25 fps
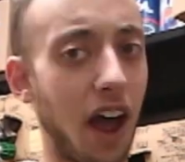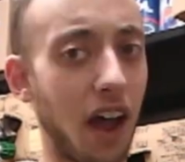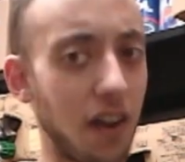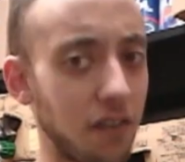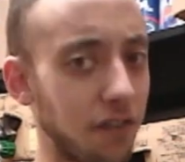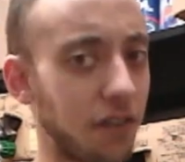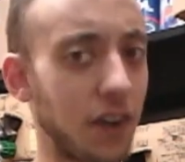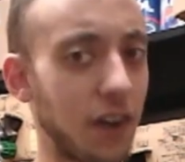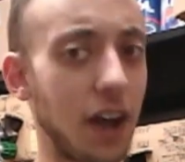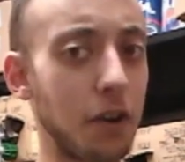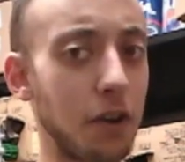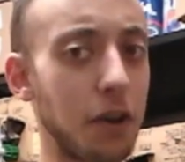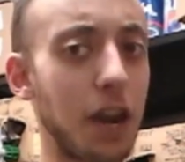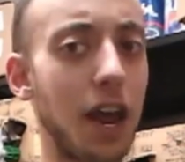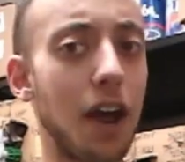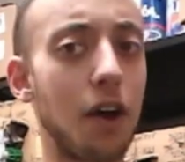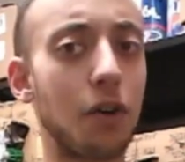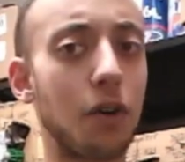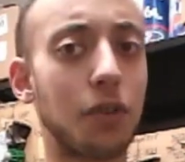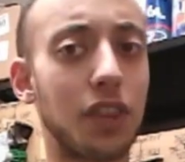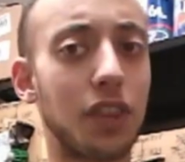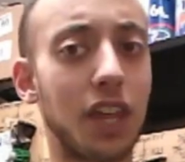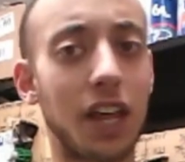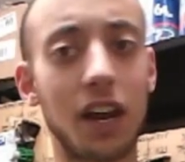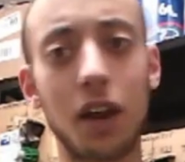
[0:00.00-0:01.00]
I found
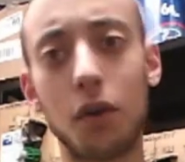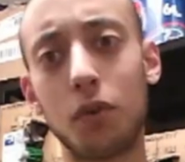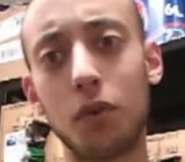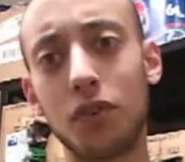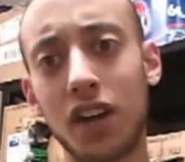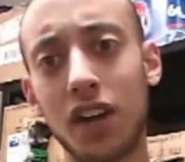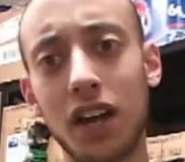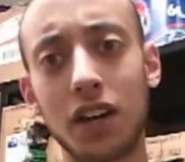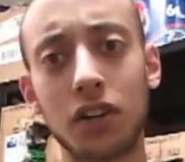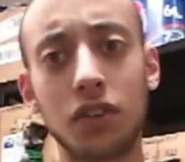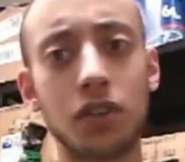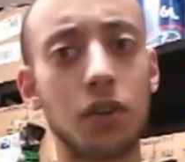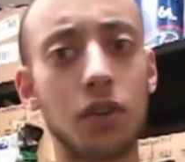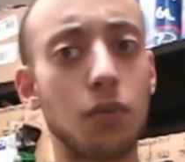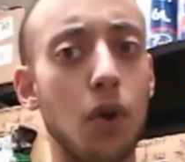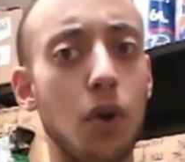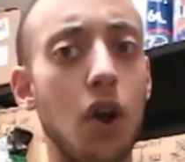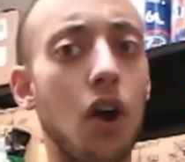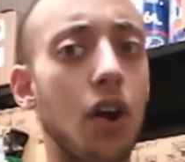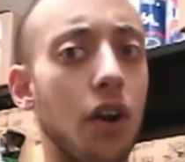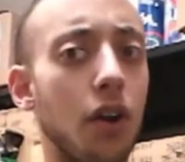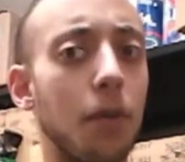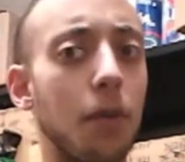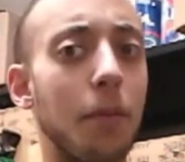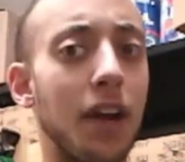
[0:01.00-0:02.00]
out that I was actually
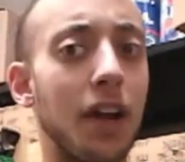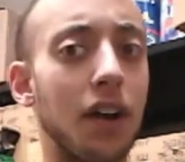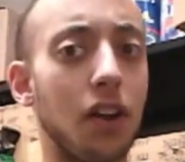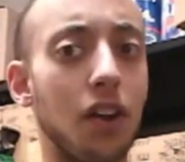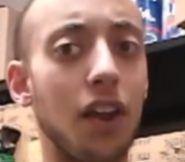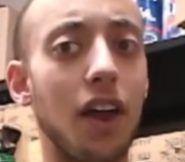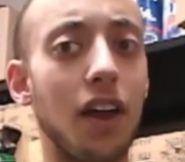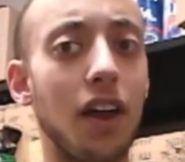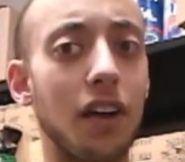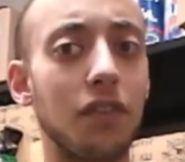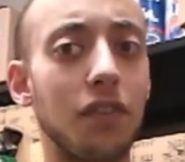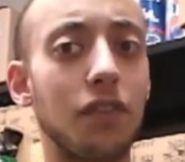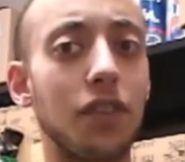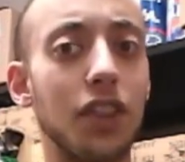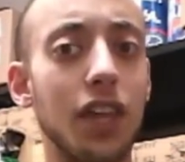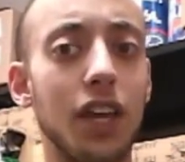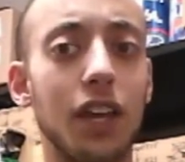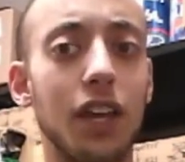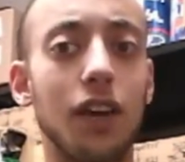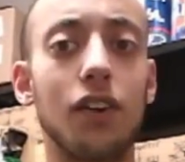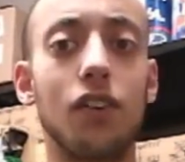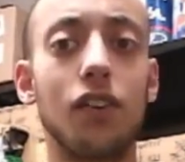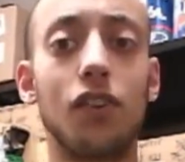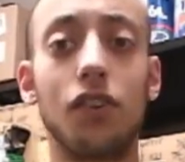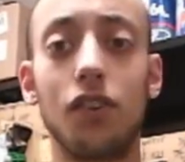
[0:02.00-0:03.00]
wrong about a lot of
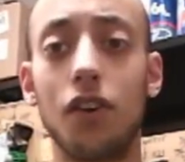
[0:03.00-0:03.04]
things.